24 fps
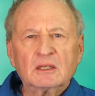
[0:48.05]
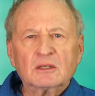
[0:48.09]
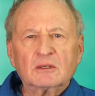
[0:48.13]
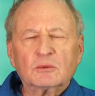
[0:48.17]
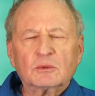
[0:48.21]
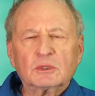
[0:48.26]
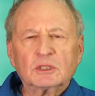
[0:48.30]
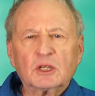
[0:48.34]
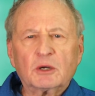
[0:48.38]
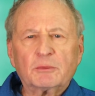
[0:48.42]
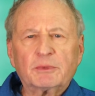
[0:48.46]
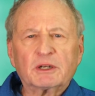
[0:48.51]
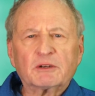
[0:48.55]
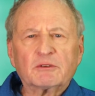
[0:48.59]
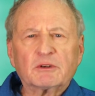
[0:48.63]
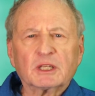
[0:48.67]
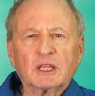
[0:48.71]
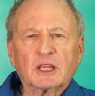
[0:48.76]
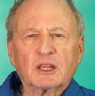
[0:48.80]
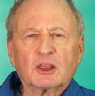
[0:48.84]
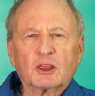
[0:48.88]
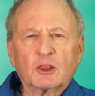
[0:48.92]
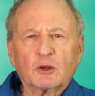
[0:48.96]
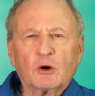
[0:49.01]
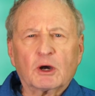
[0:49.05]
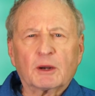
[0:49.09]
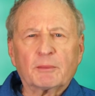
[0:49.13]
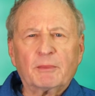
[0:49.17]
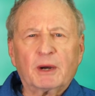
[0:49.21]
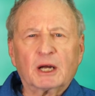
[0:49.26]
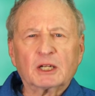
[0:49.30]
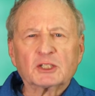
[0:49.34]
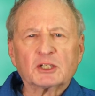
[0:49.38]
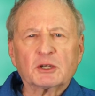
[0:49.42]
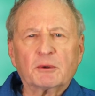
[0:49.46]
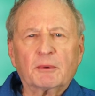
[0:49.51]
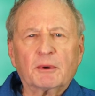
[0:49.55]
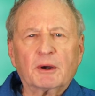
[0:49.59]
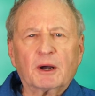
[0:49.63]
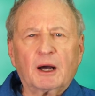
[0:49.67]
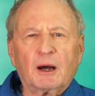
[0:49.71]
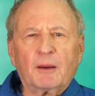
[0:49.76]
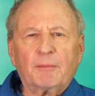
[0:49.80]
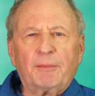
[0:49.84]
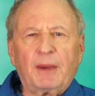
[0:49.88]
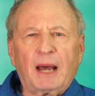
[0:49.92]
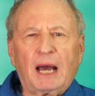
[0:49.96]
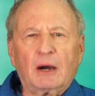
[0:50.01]
Well, nobody really thought much
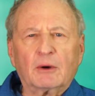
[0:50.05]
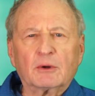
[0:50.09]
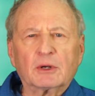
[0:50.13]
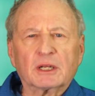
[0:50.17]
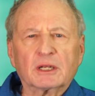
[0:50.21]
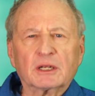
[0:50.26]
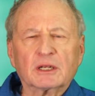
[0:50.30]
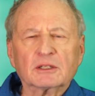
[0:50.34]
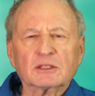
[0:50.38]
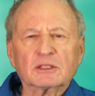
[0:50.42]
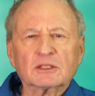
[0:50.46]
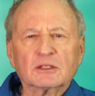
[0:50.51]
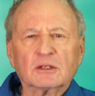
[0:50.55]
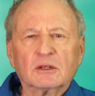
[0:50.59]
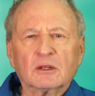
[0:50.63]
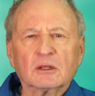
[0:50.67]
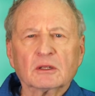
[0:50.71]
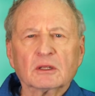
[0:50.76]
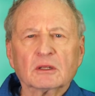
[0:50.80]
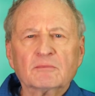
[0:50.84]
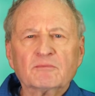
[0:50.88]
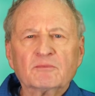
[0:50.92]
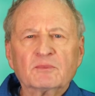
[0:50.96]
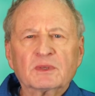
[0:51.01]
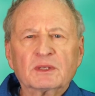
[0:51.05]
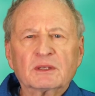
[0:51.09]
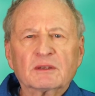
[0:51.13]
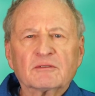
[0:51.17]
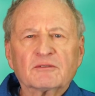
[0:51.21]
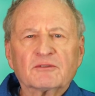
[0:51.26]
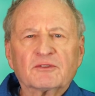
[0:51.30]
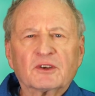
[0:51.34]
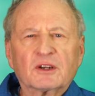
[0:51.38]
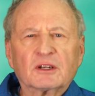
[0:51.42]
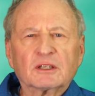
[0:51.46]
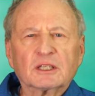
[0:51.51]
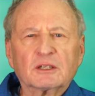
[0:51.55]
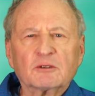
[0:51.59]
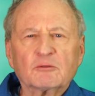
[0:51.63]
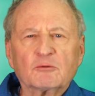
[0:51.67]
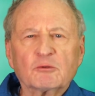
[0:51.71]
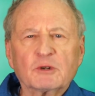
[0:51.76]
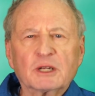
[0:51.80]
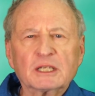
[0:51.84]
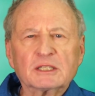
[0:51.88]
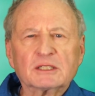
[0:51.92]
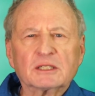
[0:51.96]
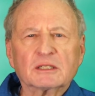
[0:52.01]
about it until fairly
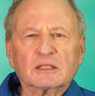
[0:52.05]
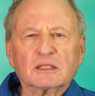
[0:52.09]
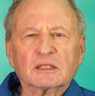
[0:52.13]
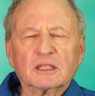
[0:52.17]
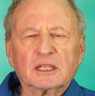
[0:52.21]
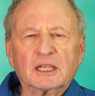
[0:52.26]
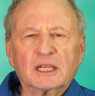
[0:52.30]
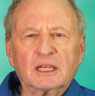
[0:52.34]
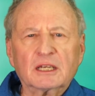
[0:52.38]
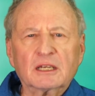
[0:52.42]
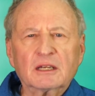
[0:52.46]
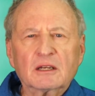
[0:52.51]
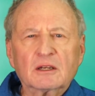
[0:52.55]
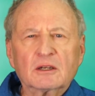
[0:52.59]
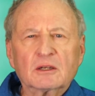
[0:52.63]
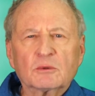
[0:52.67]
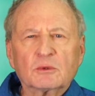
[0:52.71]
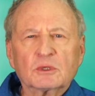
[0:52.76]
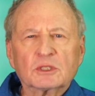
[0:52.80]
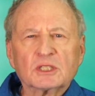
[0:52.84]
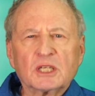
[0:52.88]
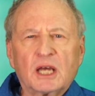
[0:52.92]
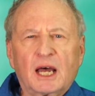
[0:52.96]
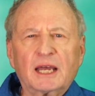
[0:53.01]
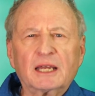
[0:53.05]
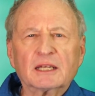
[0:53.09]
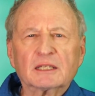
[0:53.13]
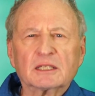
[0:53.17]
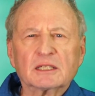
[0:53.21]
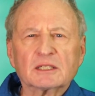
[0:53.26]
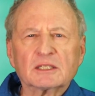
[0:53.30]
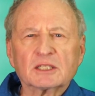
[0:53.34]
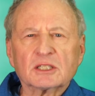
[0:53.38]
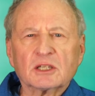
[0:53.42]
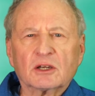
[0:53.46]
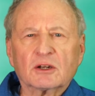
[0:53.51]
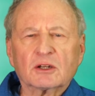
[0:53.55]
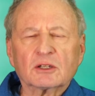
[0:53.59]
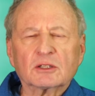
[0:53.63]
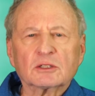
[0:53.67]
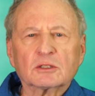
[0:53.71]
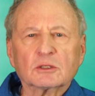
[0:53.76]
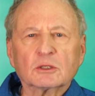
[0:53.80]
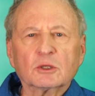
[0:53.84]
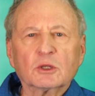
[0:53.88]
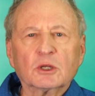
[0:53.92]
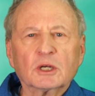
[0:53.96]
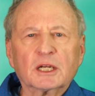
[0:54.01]
recently. Scientists started
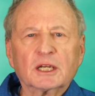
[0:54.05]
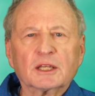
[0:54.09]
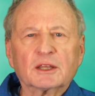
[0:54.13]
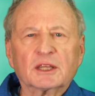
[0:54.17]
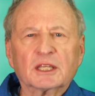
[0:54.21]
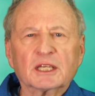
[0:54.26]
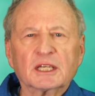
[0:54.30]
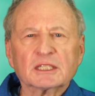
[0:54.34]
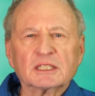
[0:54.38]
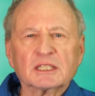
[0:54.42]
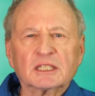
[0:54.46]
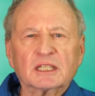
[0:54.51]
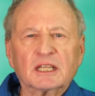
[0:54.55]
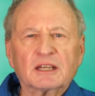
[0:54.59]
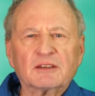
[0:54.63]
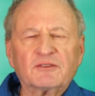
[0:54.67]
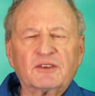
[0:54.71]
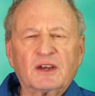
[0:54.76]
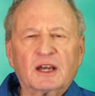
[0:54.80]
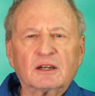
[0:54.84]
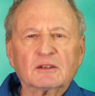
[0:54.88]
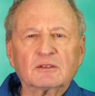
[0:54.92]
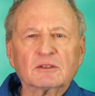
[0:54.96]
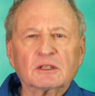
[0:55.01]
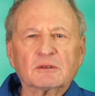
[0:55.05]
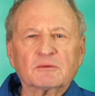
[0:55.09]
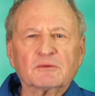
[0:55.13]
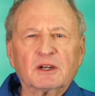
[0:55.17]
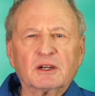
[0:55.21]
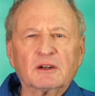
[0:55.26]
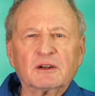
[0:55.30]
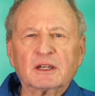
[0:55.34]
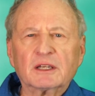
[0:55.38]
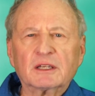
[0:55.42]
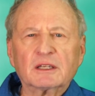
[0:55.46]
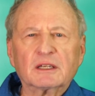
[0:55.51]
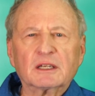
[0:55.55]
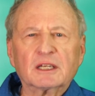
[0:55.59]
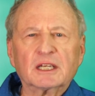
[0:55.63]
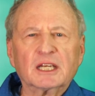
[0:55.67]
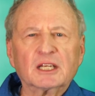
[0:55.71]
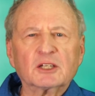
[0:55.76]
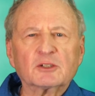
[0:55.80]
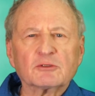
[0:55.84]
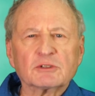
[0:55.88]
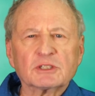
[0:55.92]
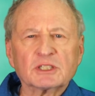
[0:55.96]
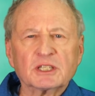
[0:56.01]
to look at this, and they found a very
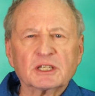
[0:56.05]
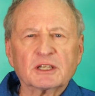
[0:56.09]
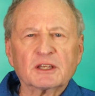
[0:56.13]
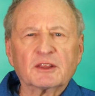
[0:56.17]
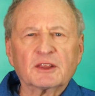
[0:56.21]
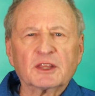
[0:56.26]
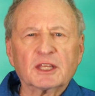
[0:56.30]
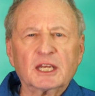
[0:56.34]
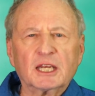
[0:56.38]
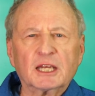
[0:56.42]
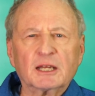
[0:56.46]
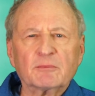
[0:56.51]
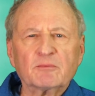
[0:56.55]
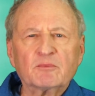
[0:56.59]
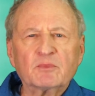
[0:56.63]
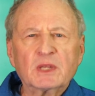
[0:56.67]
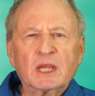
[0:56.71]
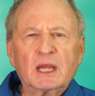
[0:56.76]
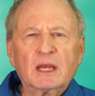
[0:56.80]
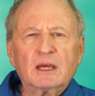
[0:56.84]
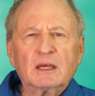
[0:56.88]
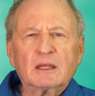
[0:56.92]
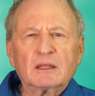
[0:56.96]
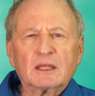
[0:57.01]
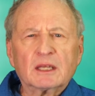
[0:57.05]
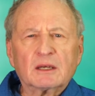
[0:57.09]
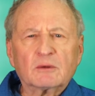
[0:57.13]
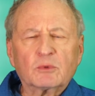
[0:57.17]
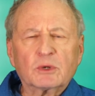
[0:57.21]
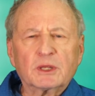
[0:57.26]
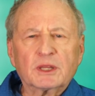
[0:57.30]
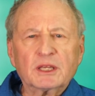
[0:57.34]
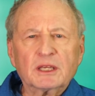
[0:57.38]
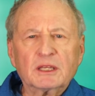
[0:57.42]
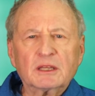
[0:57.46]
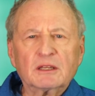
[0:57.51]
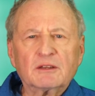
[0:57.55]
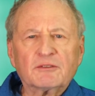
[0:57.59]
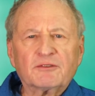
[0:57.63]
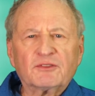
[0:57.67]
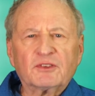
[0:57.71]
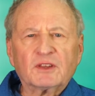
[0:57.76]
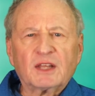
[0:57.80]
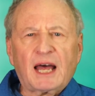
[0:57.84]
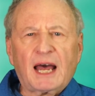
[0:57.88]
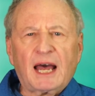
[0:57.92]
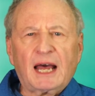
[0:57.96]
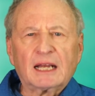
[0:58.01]
interesting thing, that within the
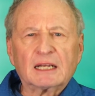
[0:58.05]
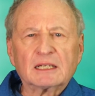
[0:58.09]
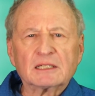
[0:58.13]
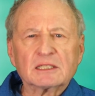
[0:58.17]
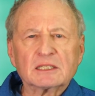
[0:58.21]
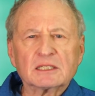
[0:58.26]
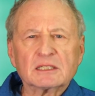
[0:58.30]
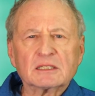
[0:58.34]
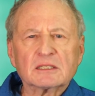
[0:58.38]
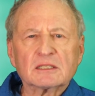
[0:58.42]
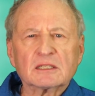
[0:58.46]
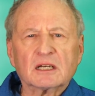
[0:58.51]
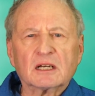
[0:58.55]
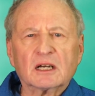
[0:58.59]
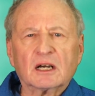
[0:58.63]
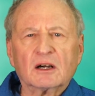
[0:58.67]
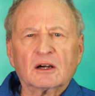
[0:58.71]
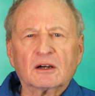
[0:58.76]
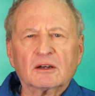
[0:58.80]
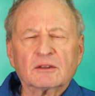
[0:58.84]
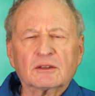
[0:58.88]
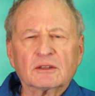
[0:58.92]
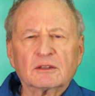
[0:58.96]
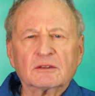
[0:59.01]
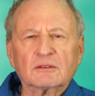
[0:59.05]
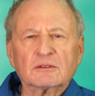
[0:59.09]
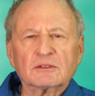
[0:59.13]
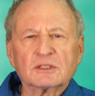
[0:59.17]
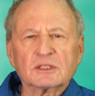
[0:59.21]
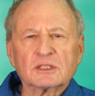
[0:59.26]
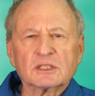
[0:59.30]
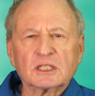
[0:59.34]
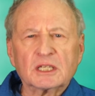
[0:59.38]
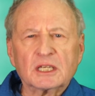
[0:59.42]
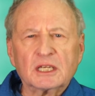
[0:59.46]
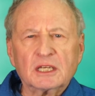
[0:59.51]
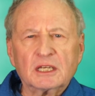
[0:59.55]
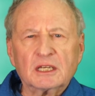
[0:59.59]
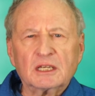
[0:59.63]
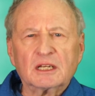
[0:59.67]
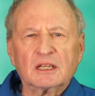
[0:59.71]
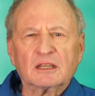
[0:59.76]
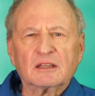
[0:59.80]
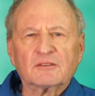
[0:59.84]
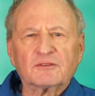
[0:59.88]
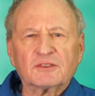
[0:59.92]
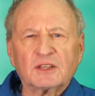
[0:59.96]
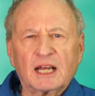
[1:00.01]
flax
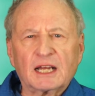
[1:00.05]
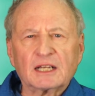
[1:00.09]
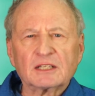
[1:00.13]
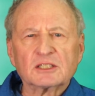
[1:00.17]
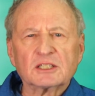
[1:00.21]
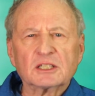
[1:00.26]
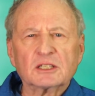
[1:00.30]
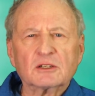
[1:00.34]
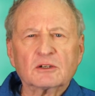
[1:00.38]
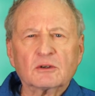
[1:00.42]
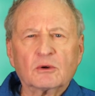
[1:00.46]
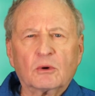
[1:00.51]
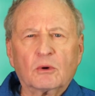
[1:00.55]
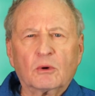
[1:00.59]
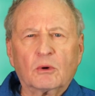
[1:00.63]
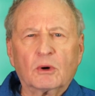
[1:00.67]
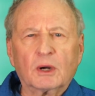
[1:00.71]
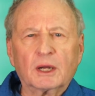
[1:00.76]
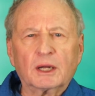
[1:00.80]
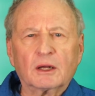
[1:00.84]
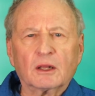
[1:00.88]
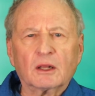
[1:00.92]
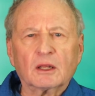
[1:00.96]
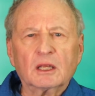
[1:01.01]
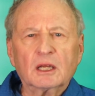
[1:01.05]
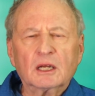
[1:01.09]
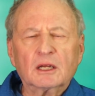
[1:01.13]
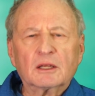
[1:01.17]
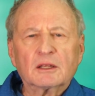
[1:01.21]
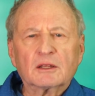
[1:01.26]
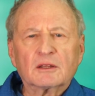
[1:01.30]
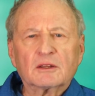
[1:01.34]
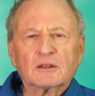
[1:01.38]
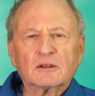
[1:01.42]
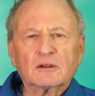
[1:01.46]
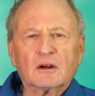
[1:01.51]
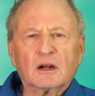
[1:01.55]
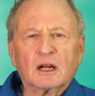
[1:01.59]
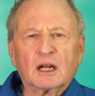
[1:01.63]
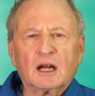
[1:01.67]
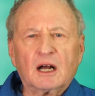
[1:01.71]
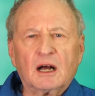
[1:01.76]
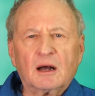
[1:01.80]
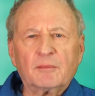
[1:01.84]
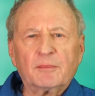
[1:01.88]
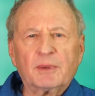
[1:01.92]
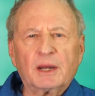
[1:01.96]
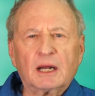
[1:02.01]
seed and the flaxseed oil, there are
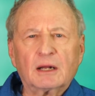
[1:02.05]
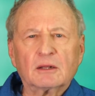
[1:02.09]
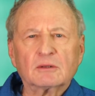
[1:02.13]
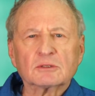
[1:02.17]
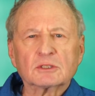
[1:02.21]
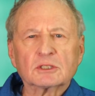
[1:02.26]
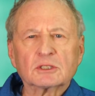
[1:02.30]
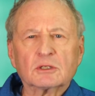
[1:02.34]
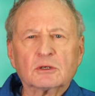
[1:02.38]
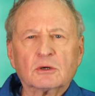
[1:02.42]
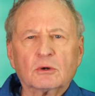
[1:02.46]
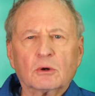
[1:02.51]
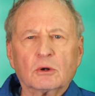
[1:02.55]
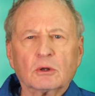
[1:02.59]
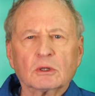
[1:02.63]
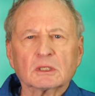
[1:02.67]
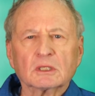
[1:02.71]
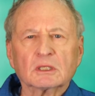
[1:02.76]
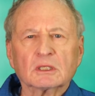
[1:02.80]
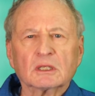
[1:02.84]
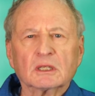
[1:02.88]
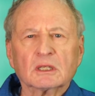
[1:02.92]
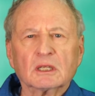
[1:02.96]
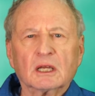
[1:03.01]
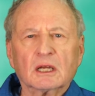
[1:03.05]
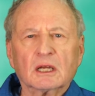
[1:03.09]
compounds called